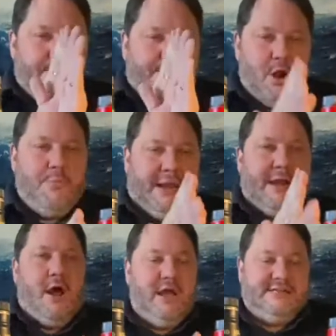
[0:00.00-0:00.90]

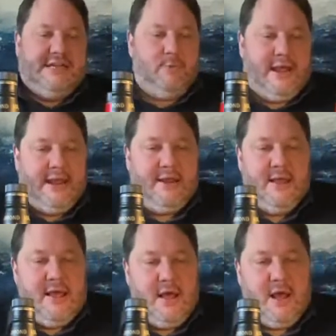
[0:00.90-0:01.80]
bromine iodine way
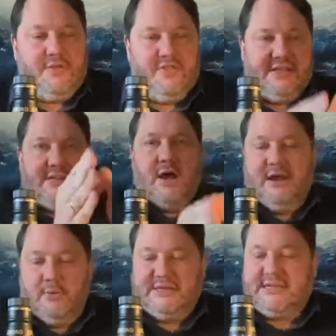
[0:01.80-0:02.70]
that this
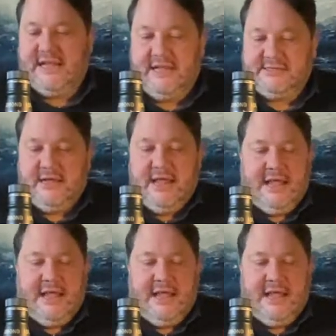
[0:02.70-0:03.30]
Isla whiskey is.